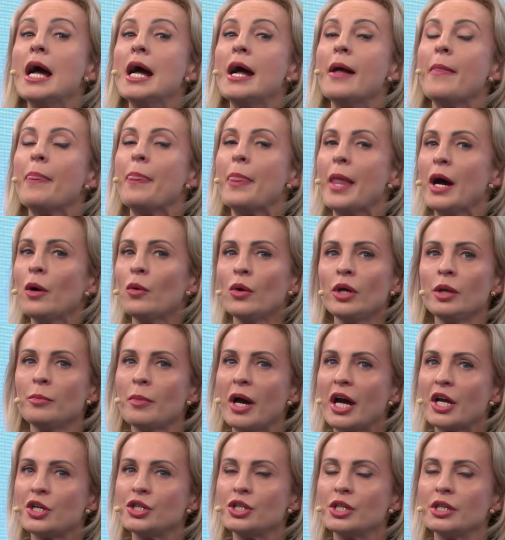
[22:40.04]
Now
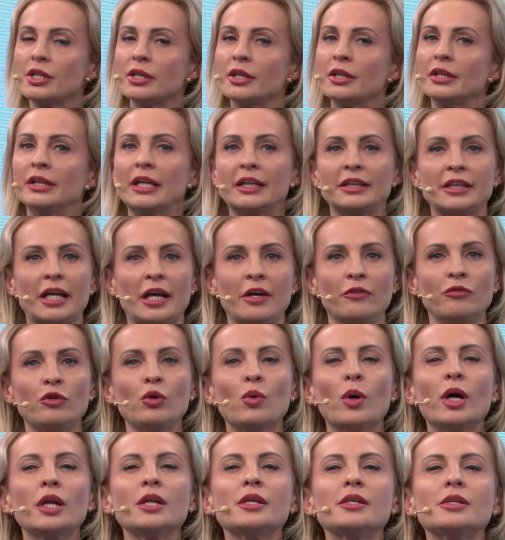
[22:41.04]
imagine that
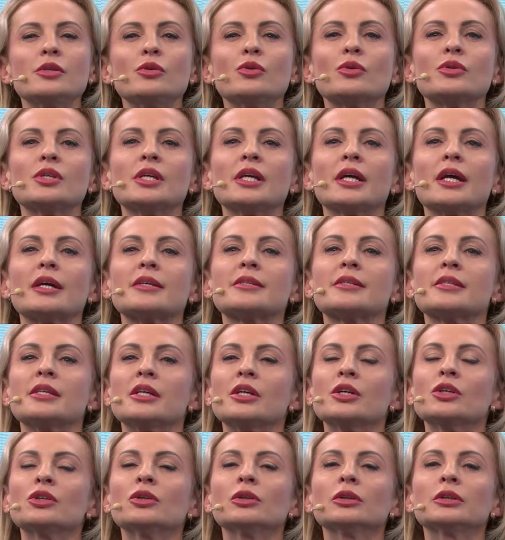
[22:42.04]
everyone is using a
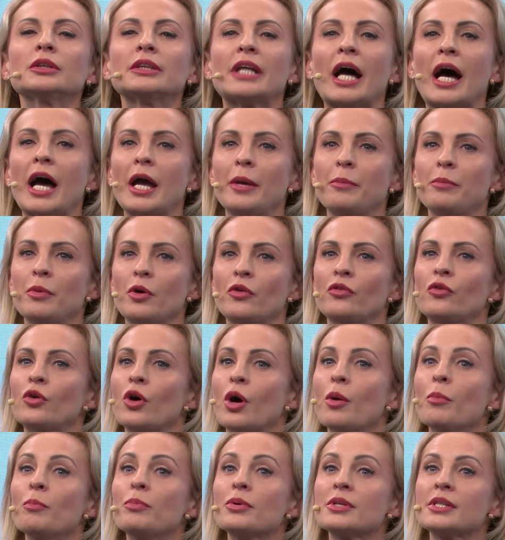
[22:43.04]
single type of
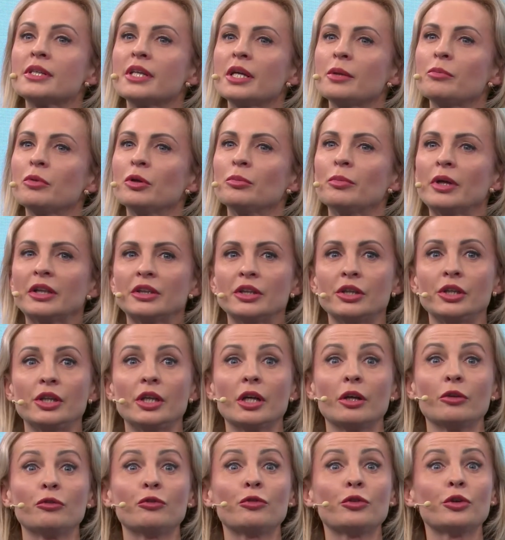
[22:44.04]
compostable
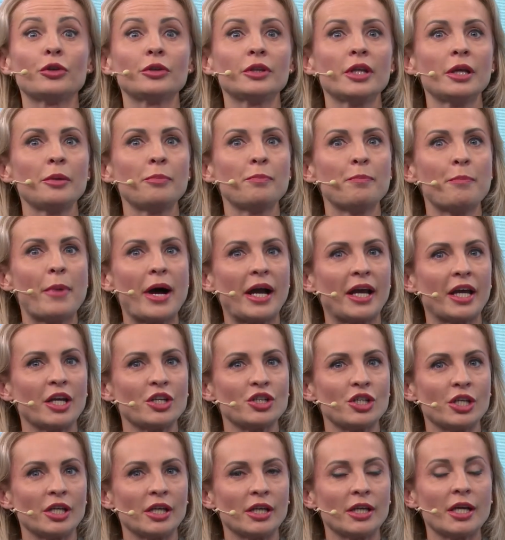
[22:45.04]
material for their
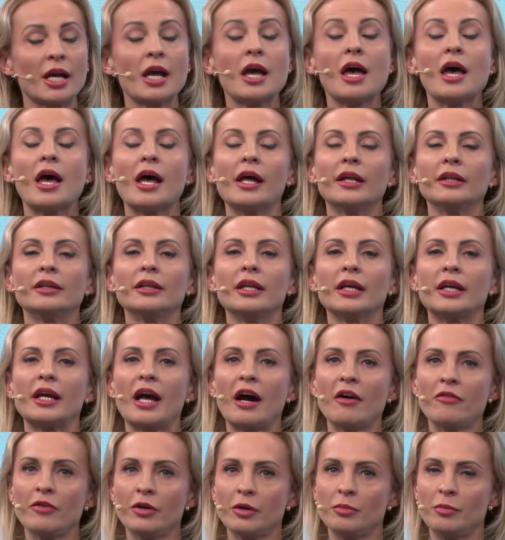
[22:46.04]
packaging and the
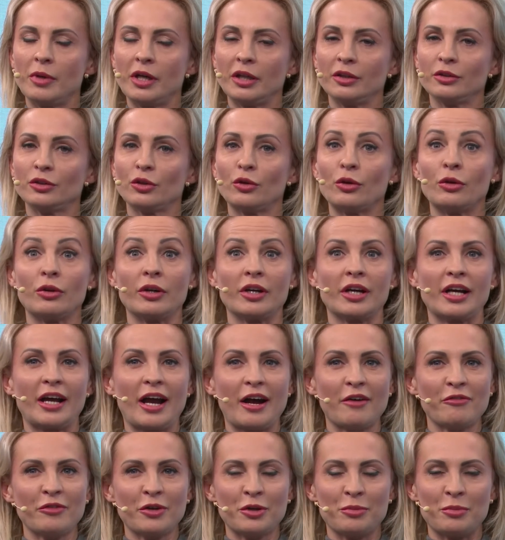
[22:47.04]
government or
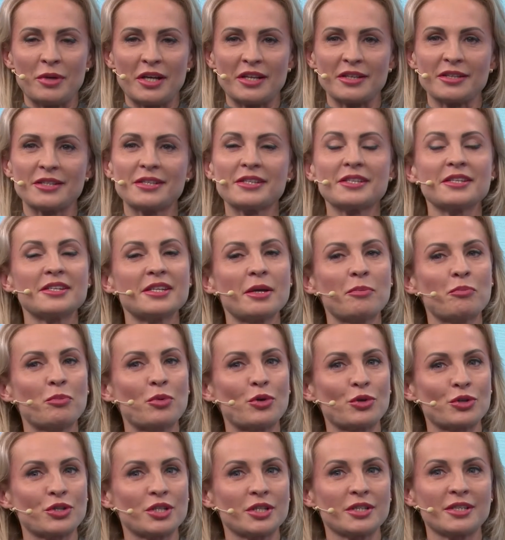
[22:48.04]
governments
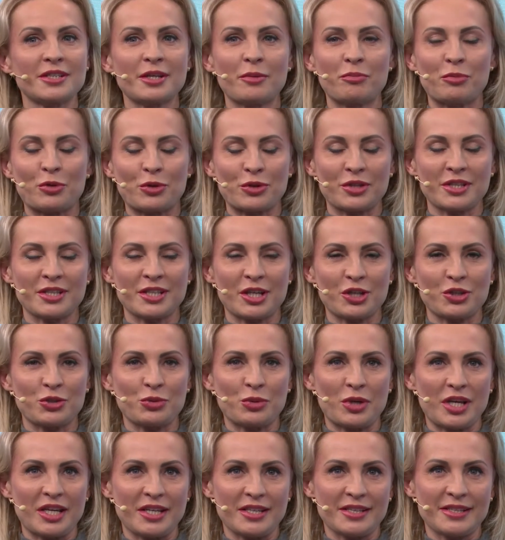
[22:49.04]
support such
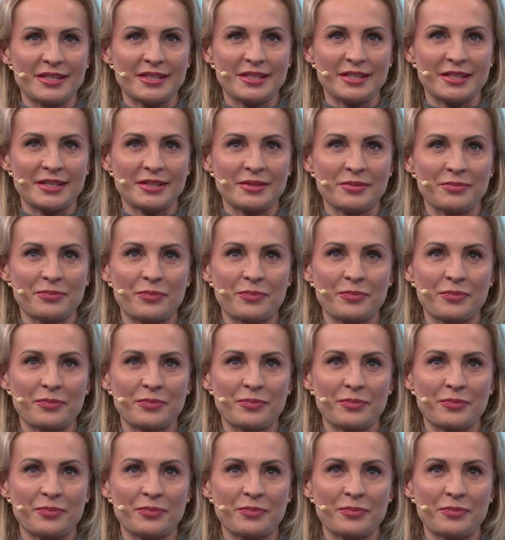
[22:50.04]
waste.